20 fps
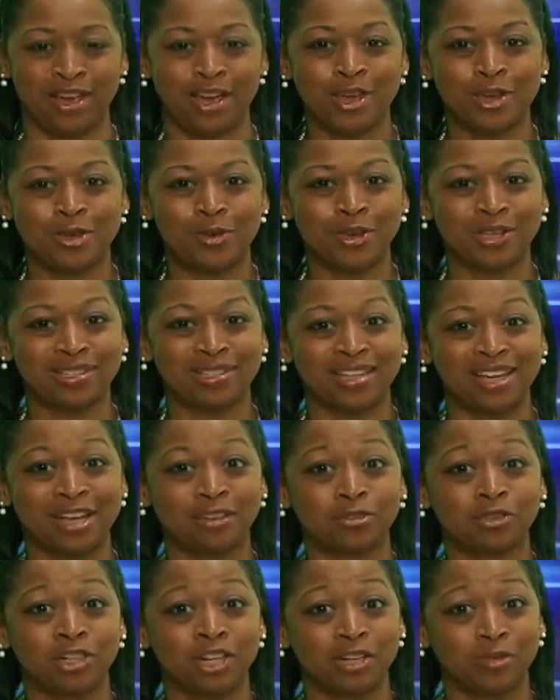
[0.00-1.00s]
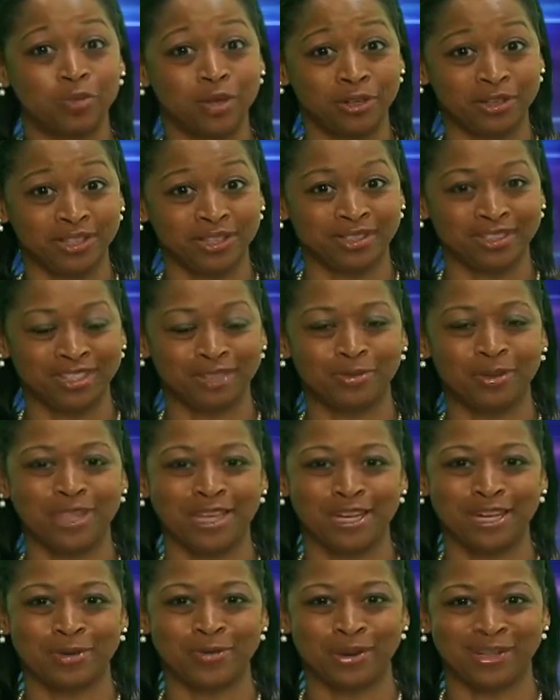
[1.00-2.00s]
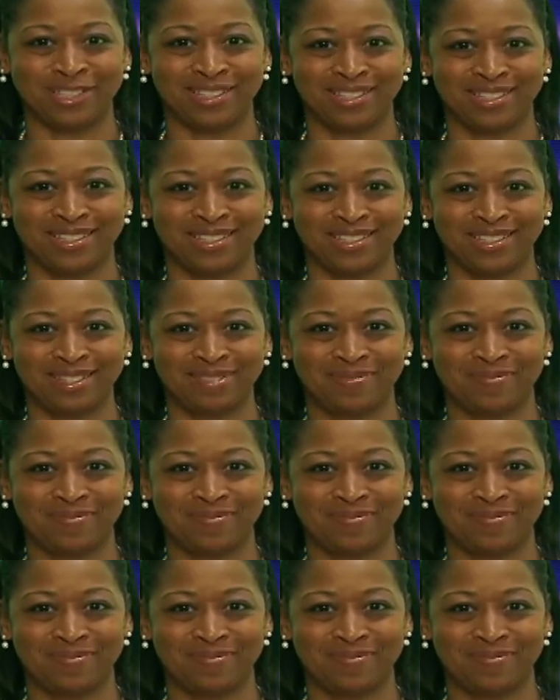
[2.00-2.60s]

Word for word: You can see Elder John Wilkinson with any questions.